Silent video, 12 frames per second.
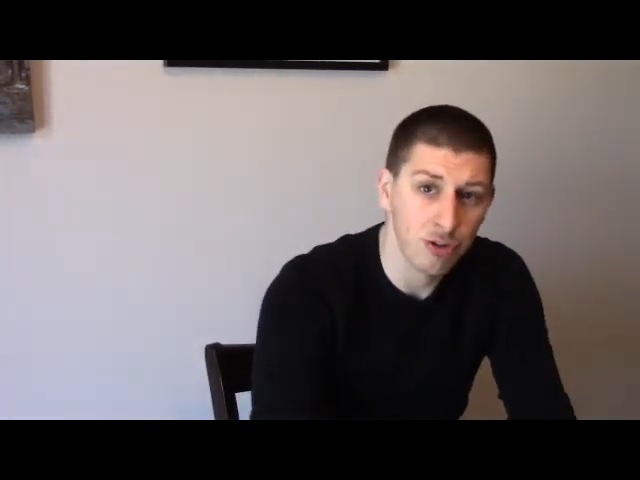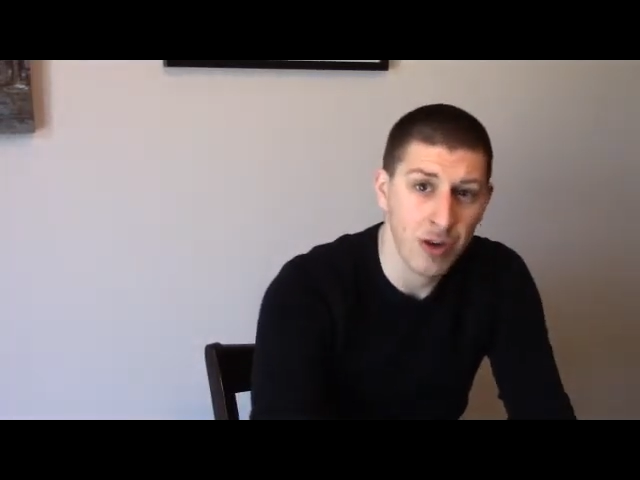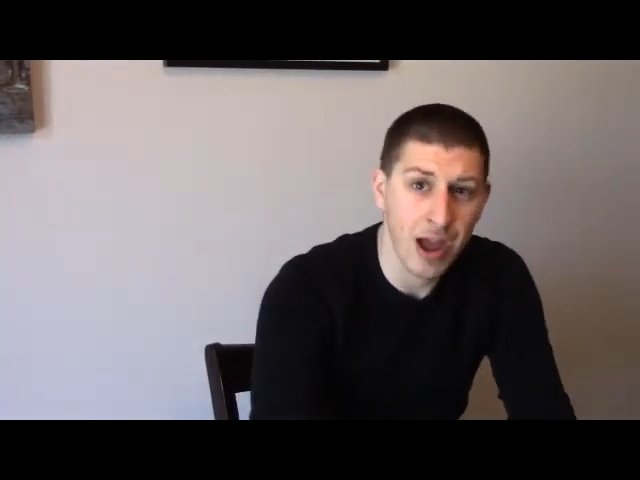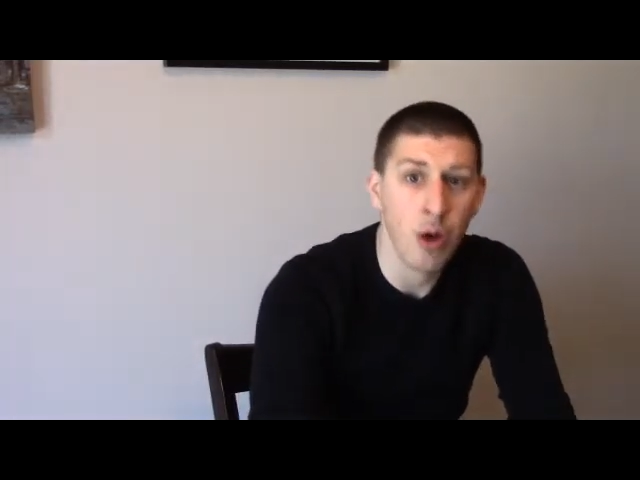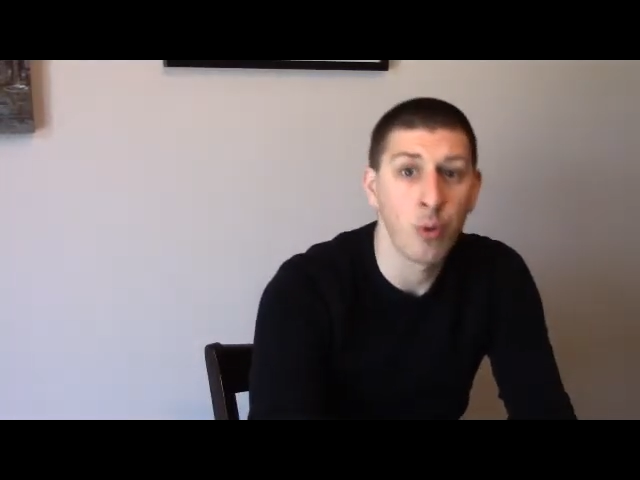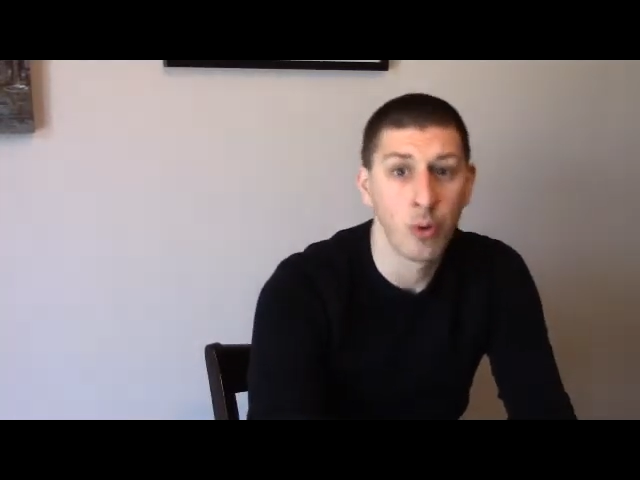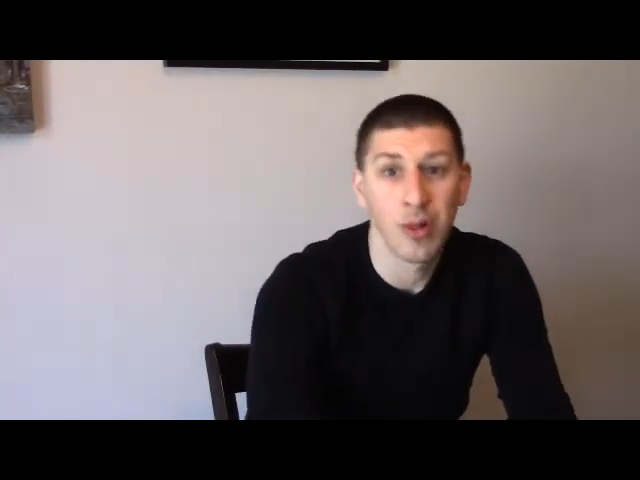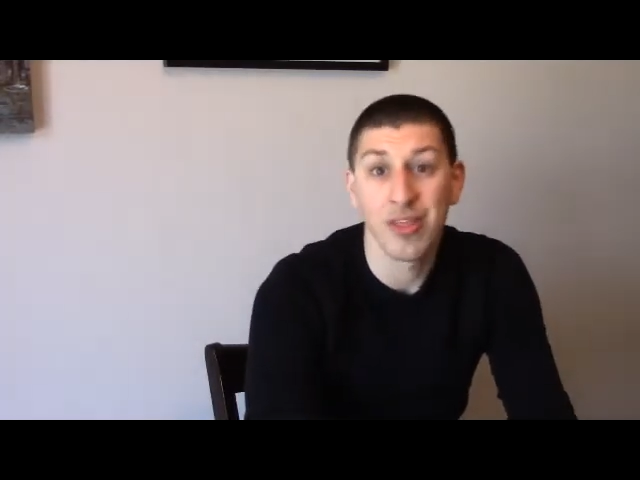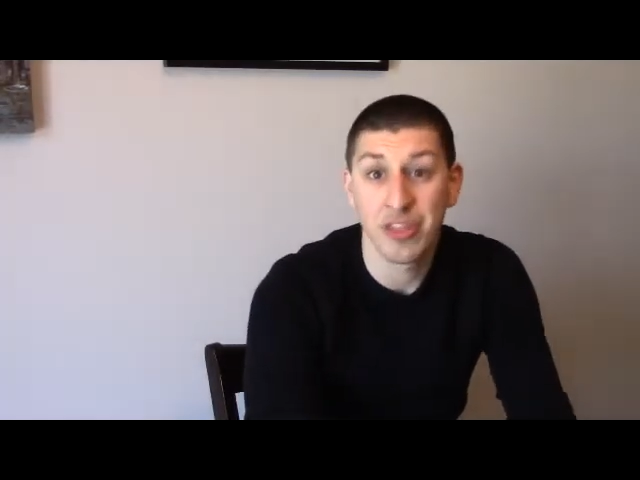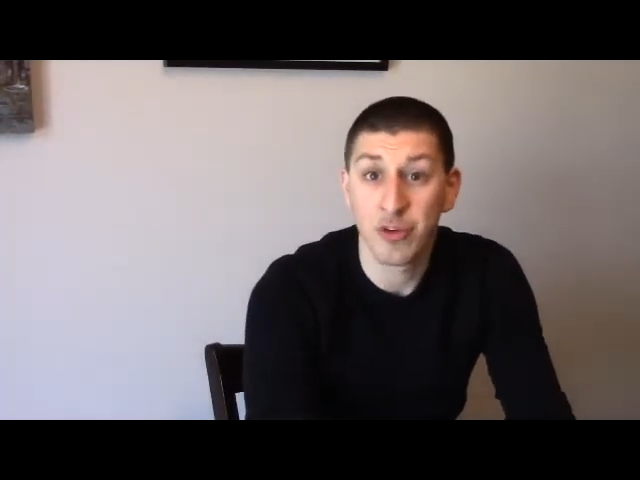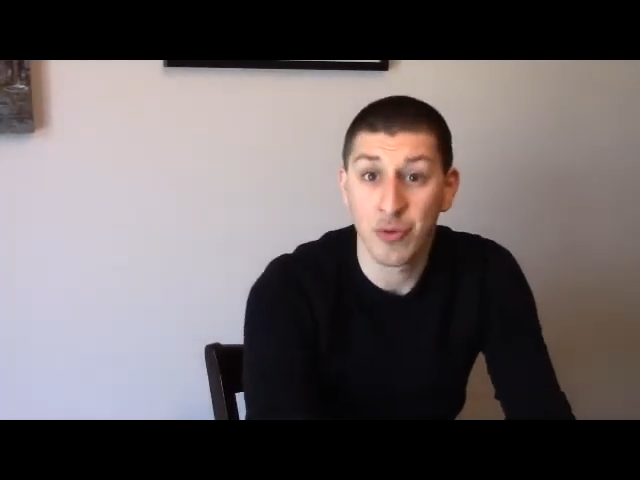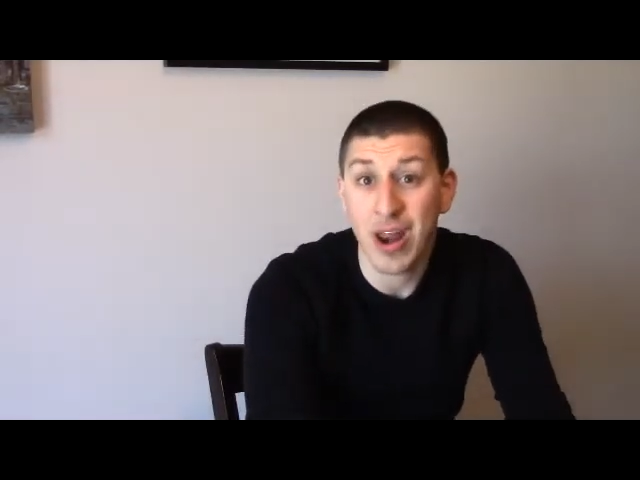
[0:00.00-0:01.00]
so now
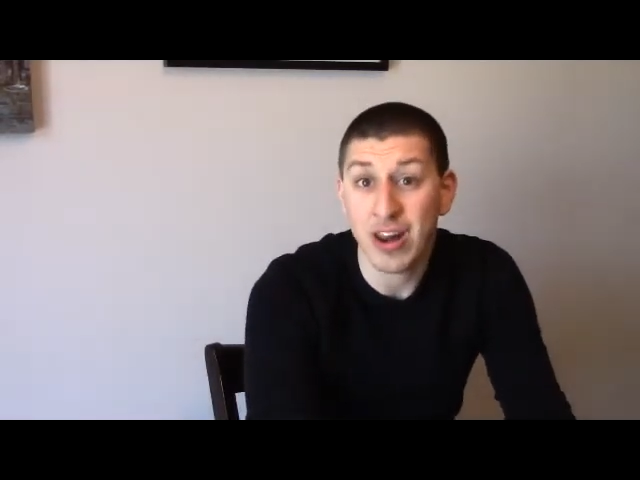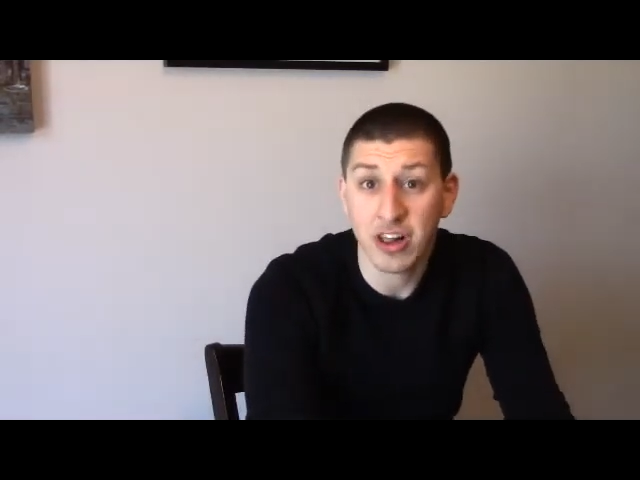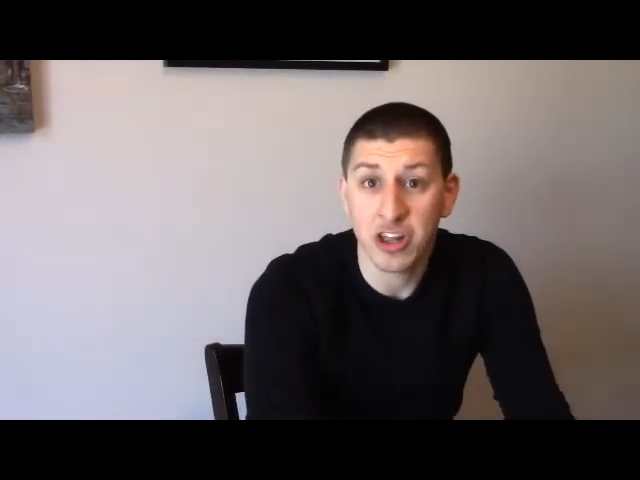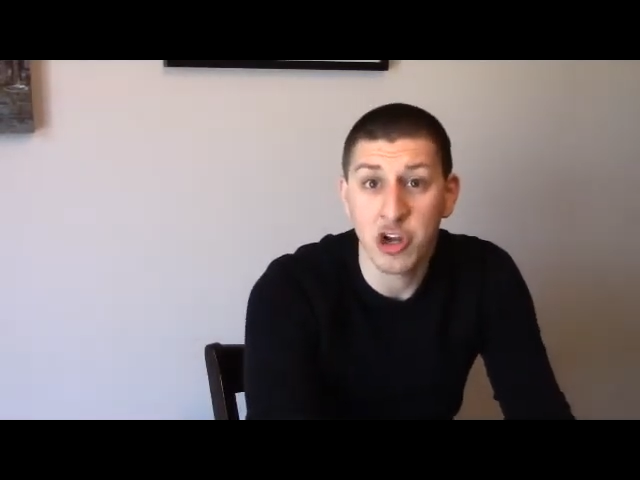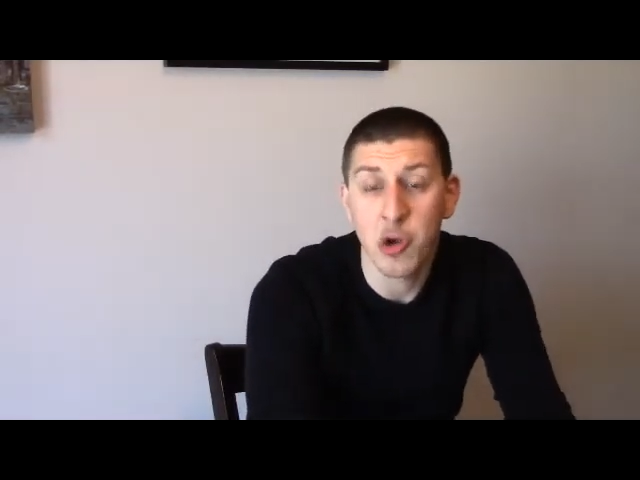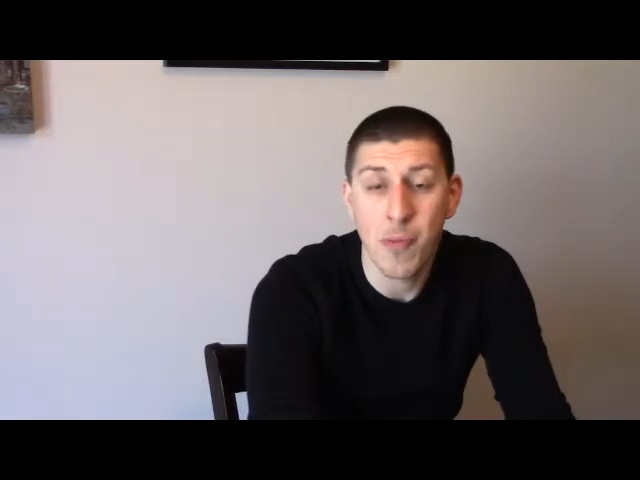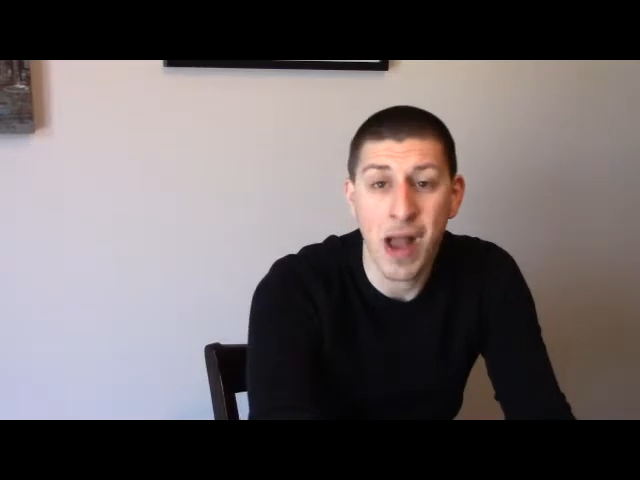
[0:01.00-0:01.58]
theoretically your